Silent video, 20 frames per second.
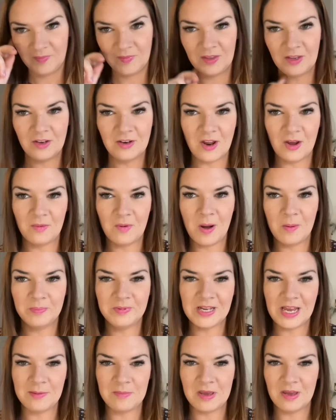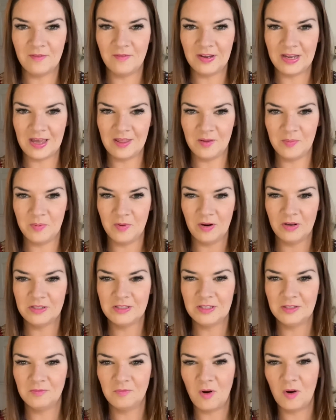you know, update me if I get the
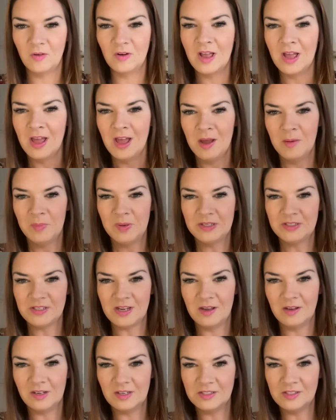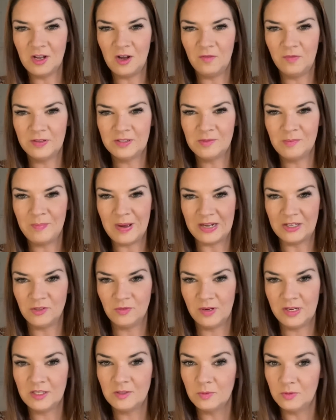prices wrong. But I'm going to start off with some
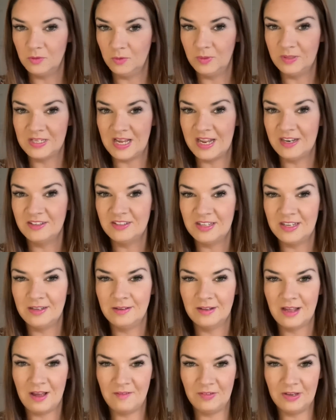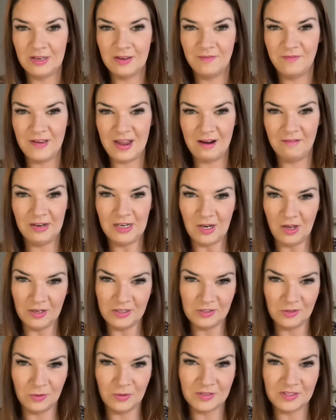batteries, which are always handy, having your fairy
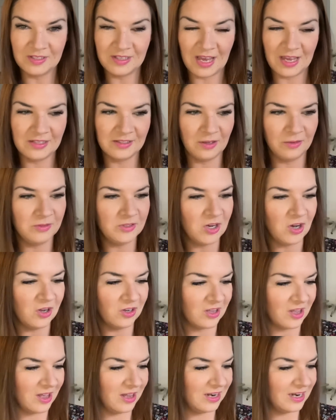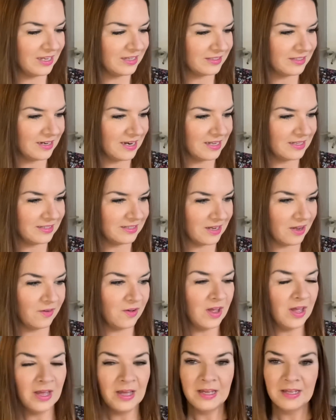lights on, because it's getting so dark early, isn't it? So
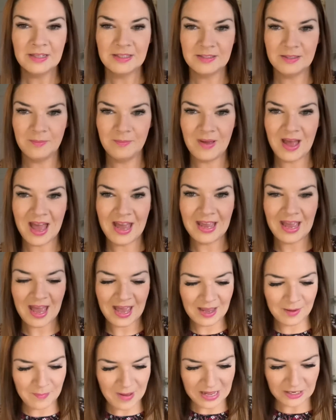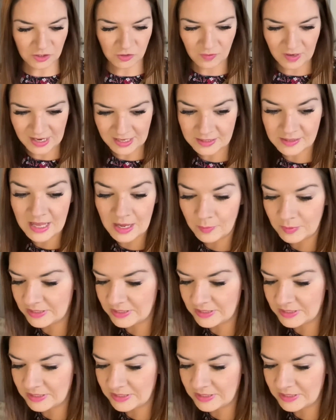some AA batteries, they were